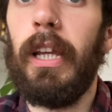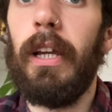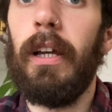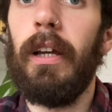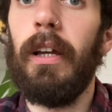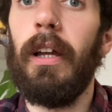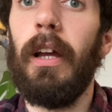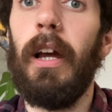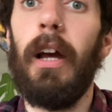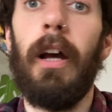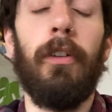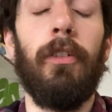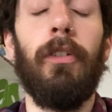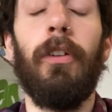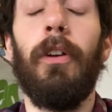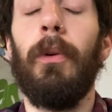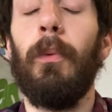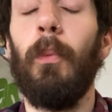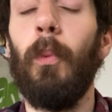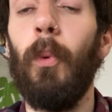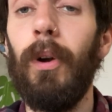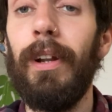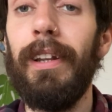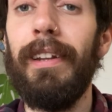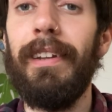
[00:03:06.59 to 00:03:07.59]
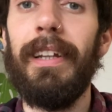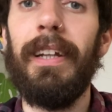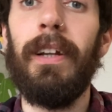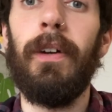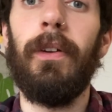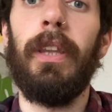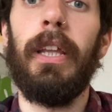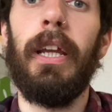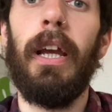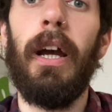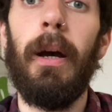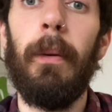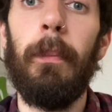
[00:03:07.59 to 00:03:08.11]
the, 1 D
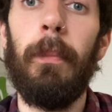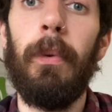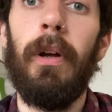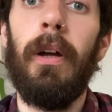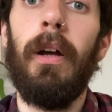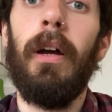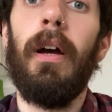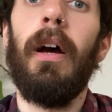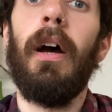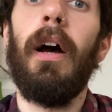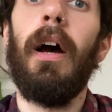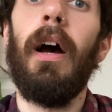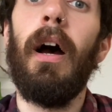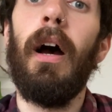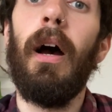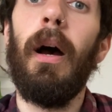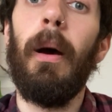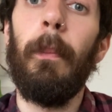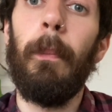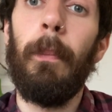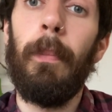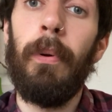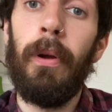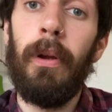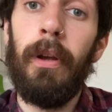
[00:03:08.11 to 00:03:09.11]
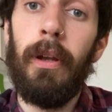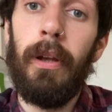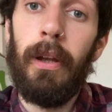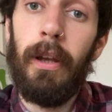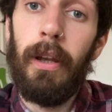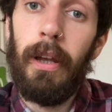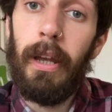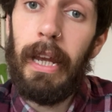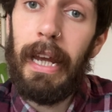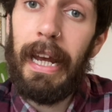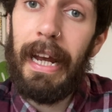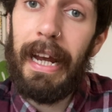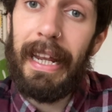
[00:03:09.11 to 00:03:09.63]
on the up,
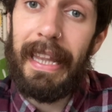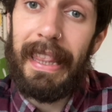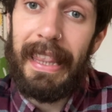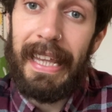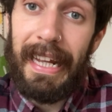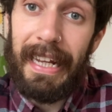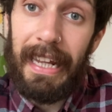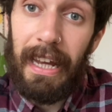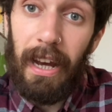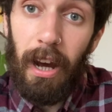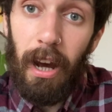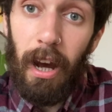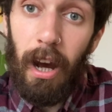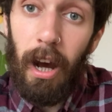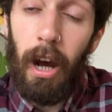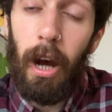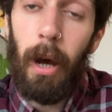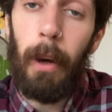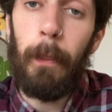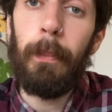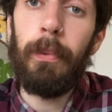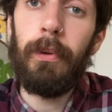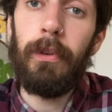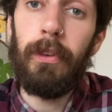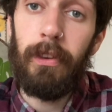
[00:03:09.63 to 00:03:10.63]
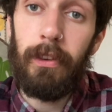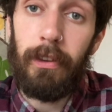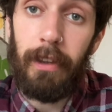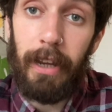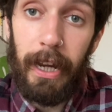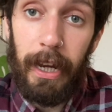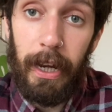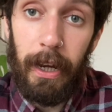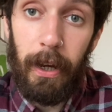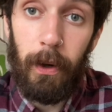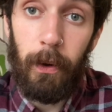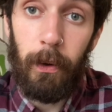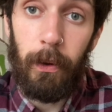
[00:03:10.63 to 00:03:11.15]
and then an up,
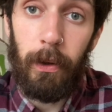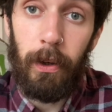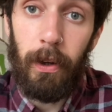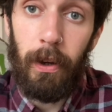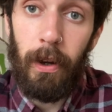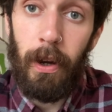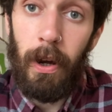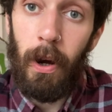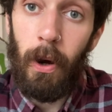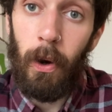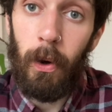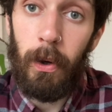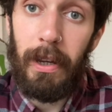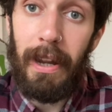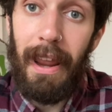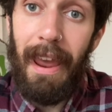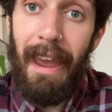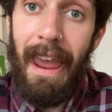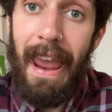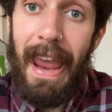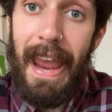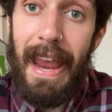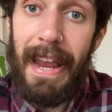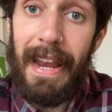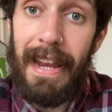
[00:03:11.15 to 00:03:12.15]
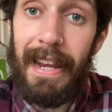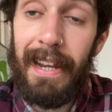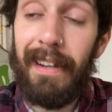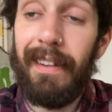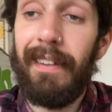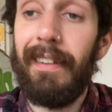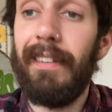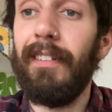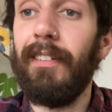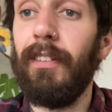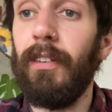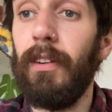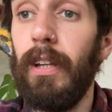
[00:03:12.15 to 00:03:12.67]
down on A.
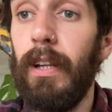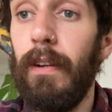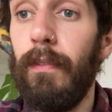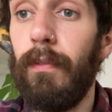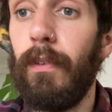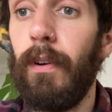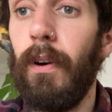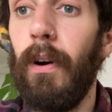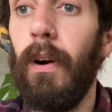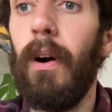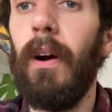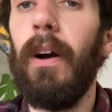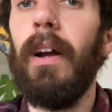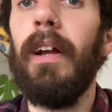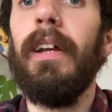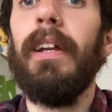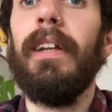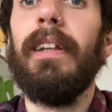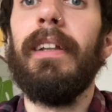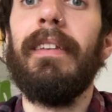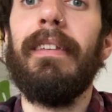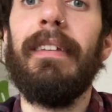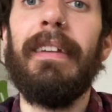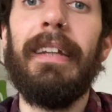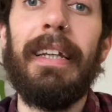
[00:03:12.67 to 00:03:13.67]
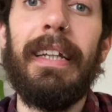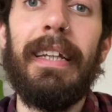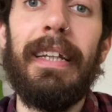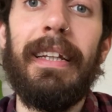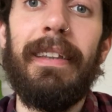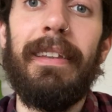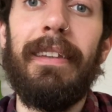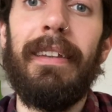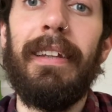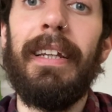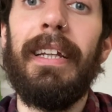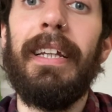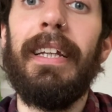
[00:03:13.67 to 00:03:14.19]
So you've got
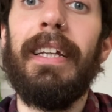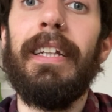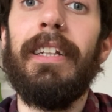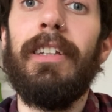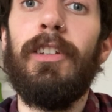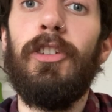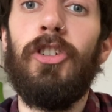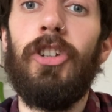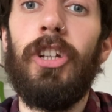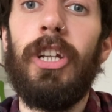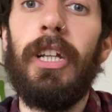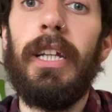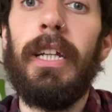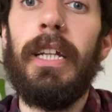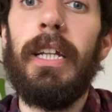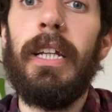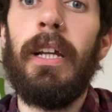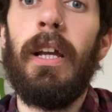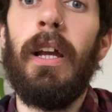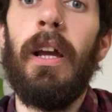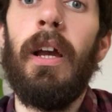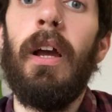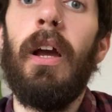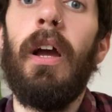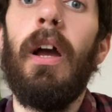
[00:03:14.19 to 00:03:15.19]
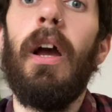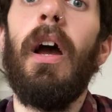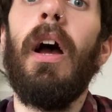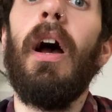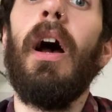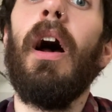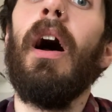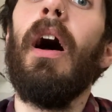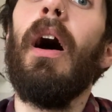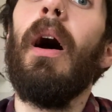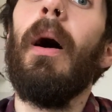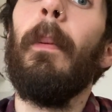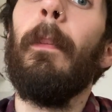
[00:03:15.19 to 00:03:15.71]
D, D, G,
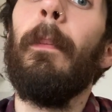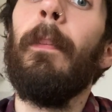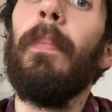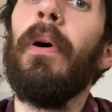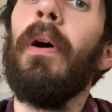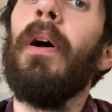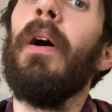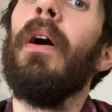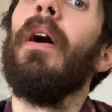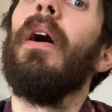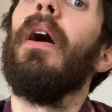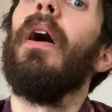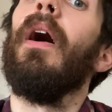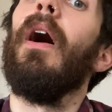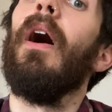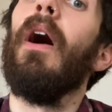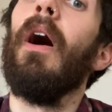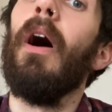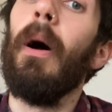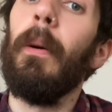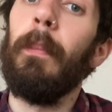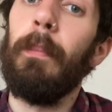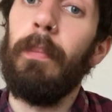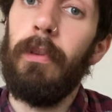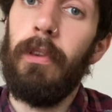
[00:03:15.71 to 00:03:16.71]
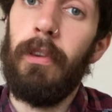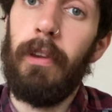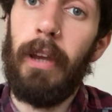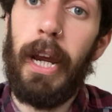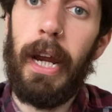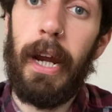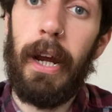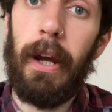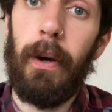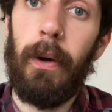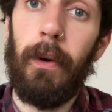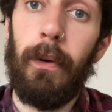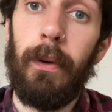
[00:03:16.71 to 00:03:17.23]
up,
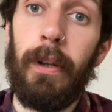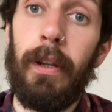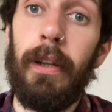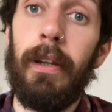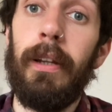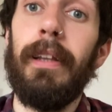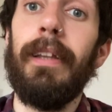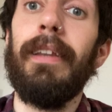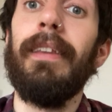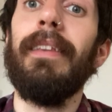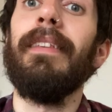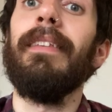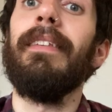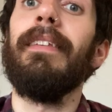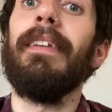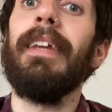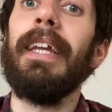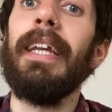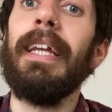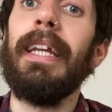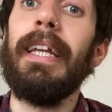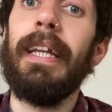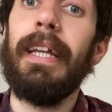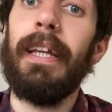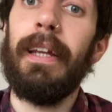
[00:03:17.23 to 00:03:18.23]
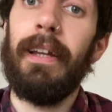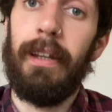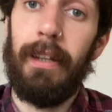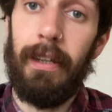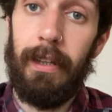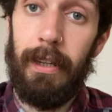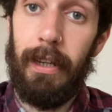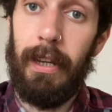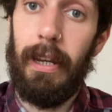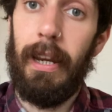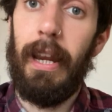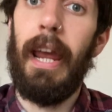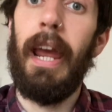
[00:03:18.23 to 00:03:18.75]
down, D,
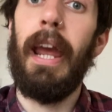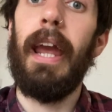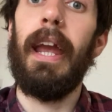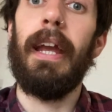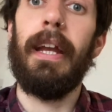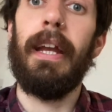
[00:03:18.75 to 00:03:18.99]
A,